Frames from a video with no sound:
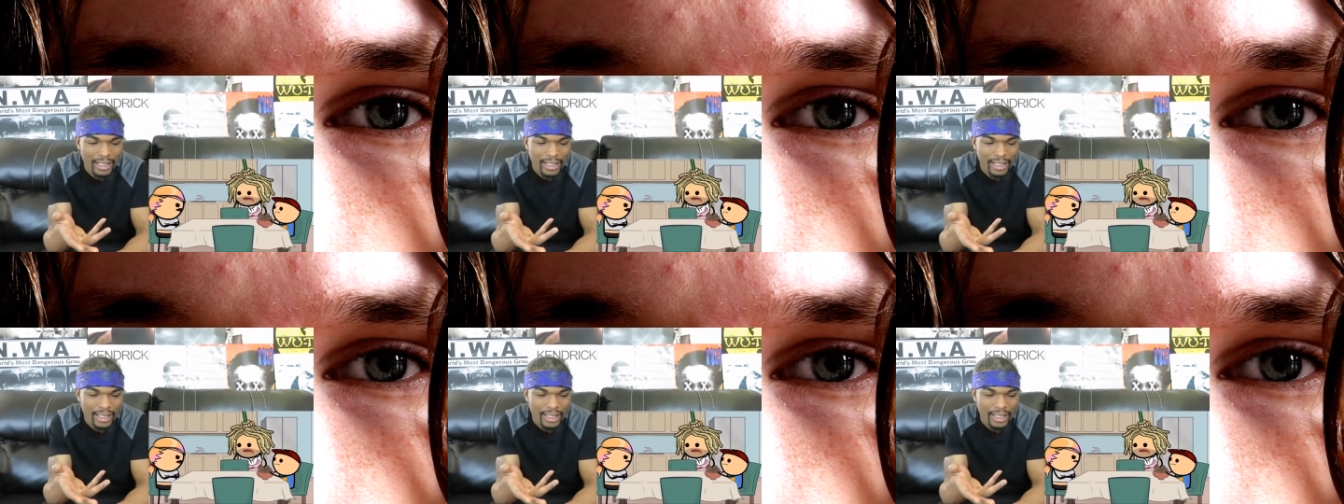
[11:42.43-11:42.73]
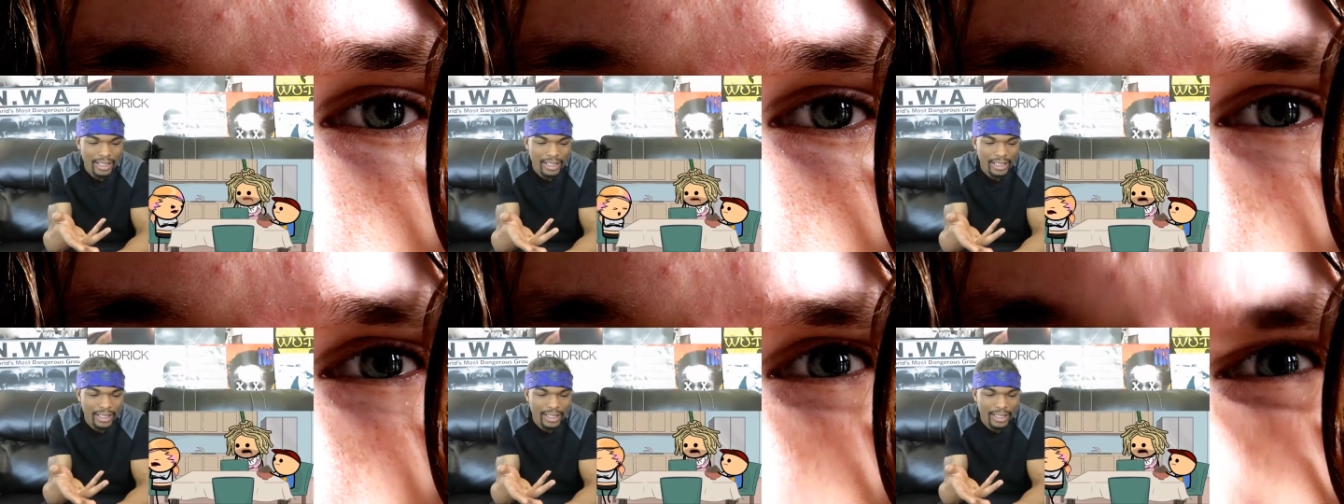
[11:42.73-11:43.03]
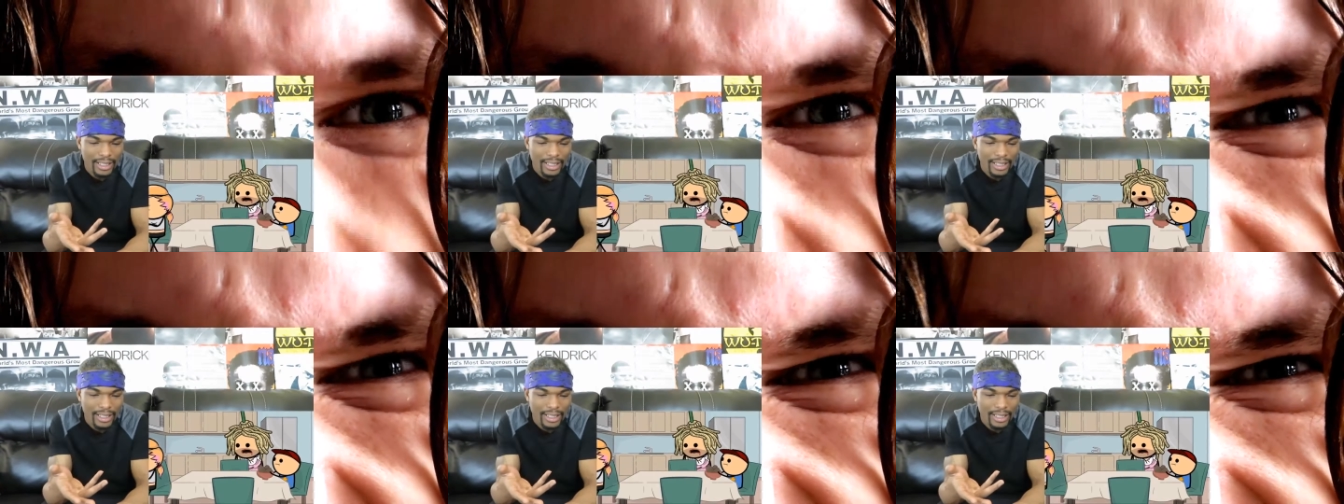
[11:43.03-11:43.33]
I'm going to
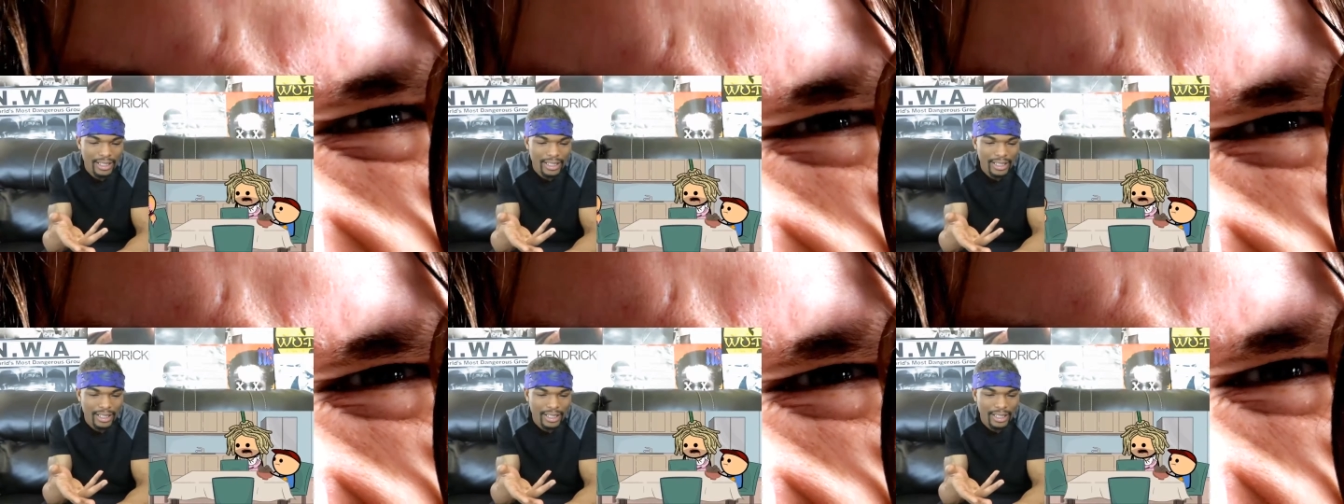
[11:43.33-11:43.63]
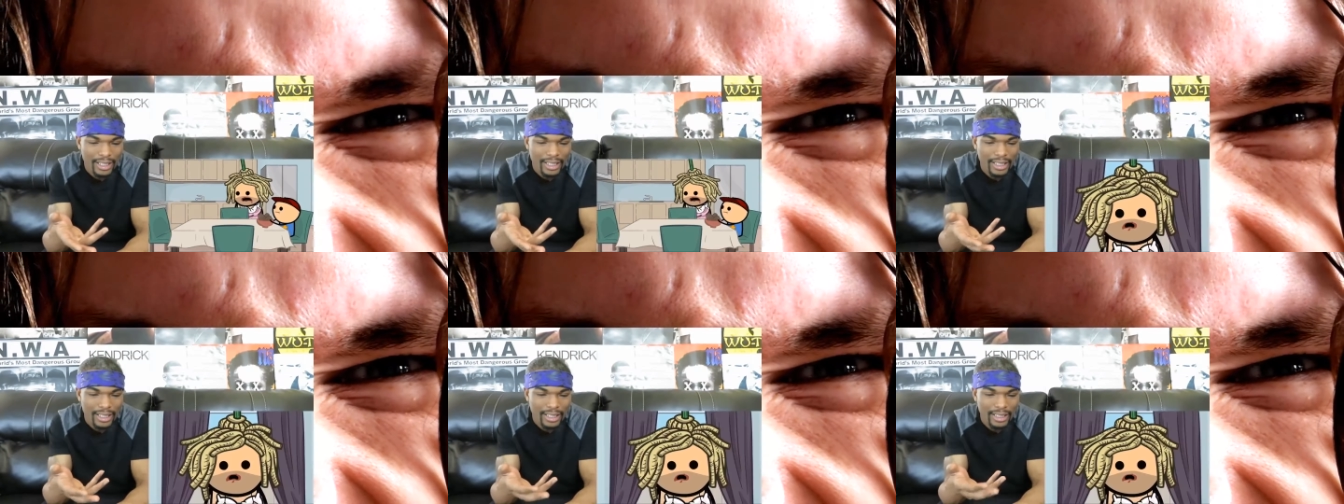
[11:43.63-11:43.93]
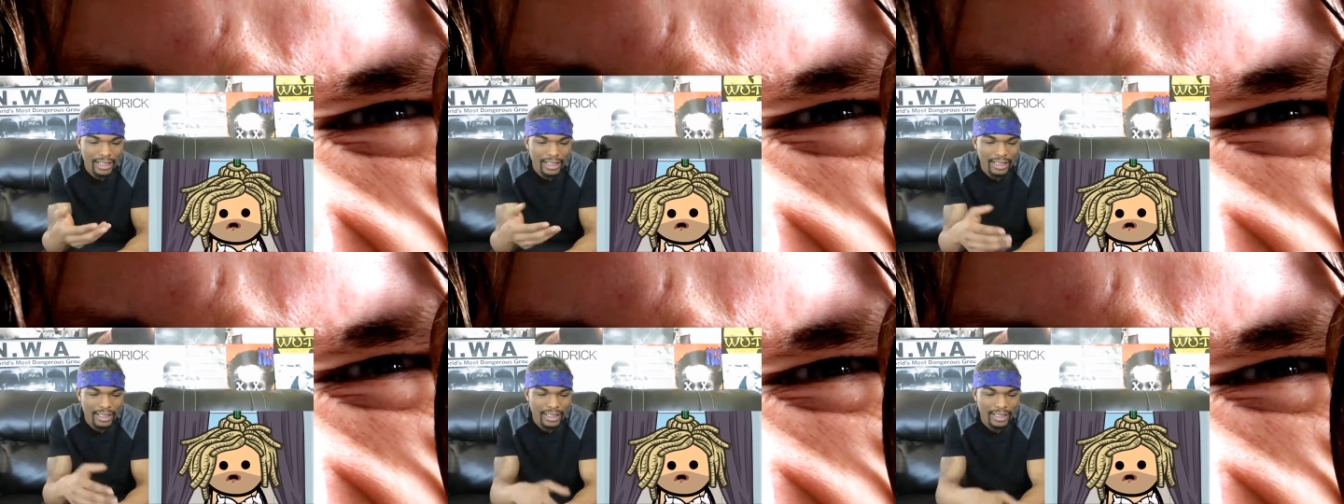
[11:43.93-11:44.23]
Braz.
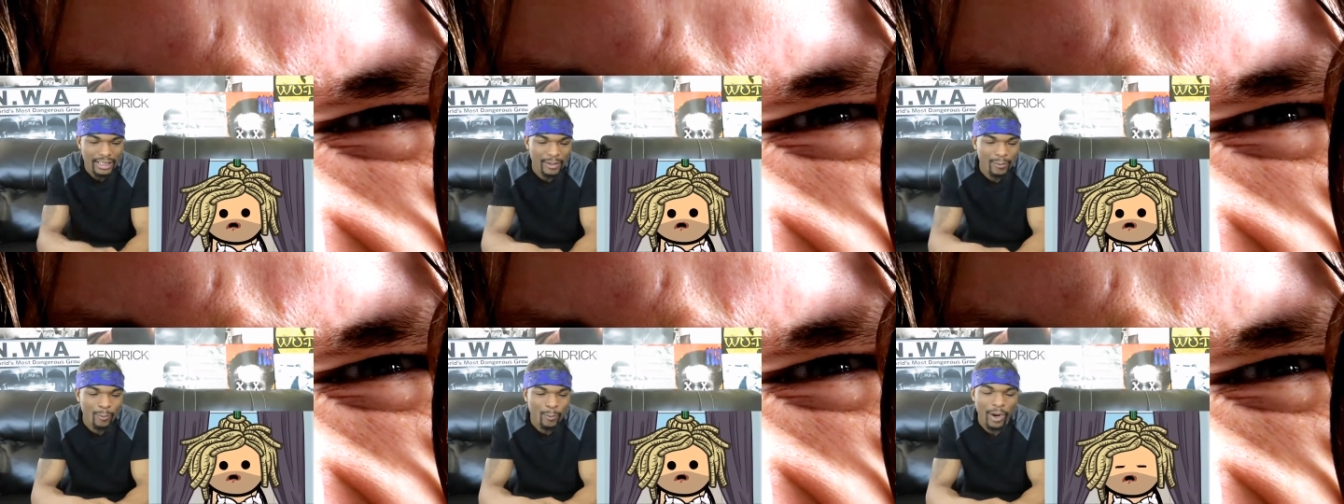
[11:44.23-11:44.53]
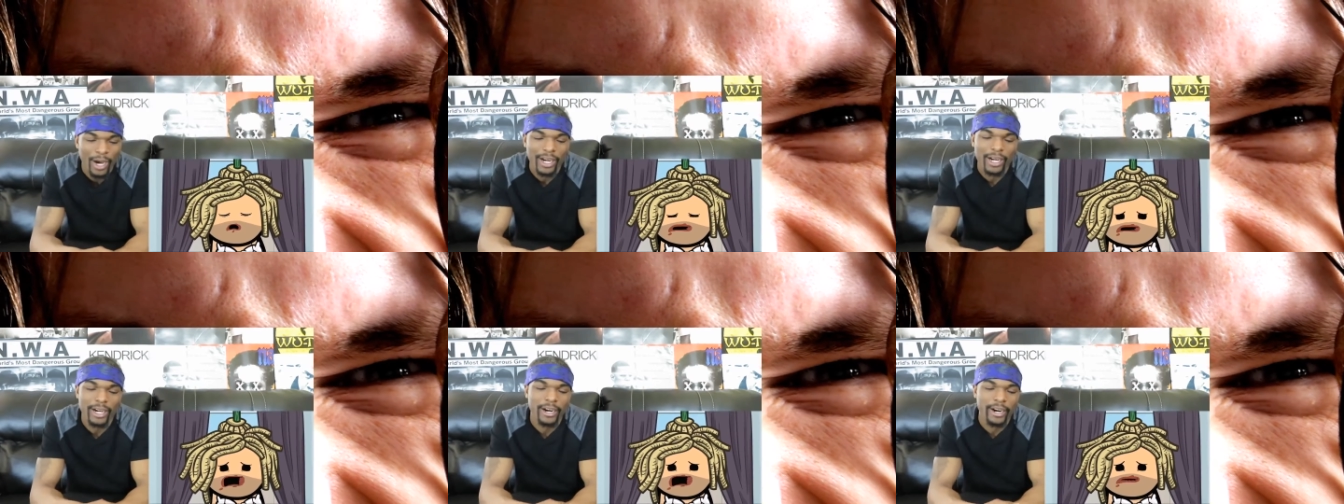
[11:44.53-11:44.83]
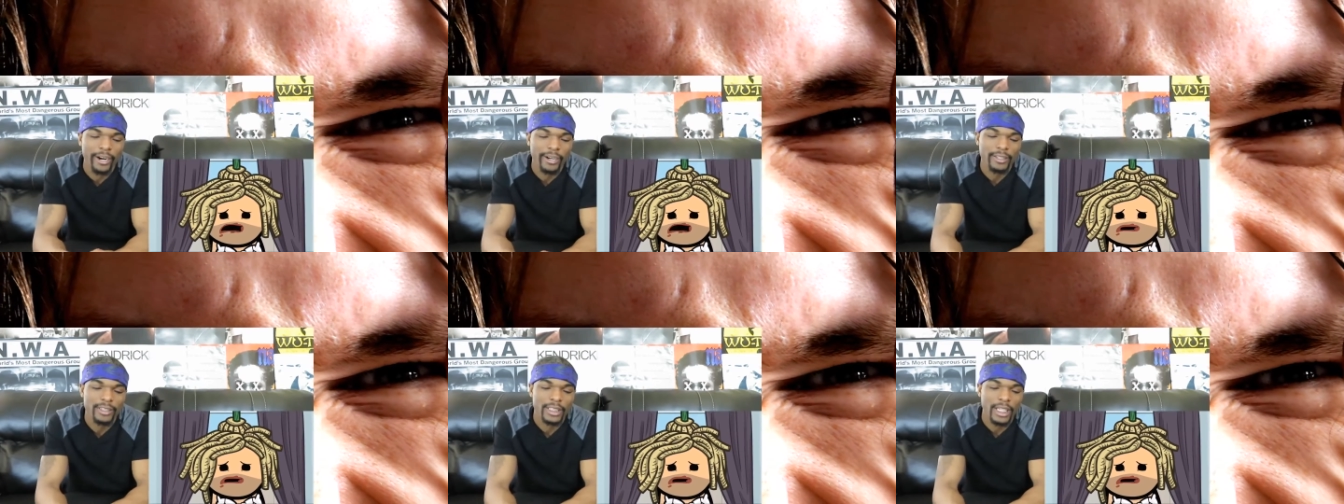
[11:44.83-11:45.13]
Why do
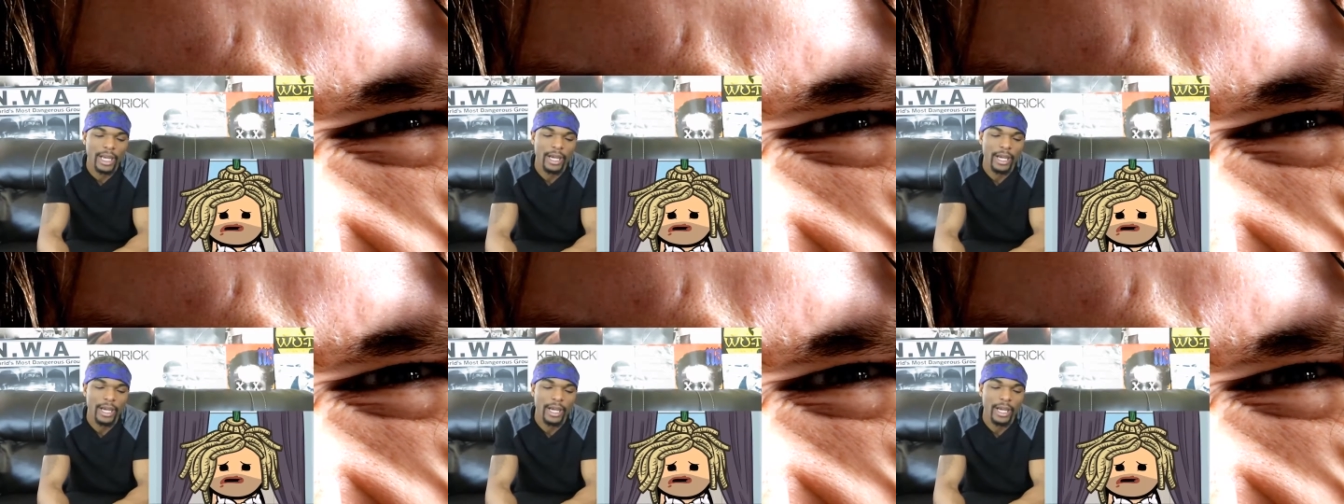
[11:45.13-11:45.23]
girls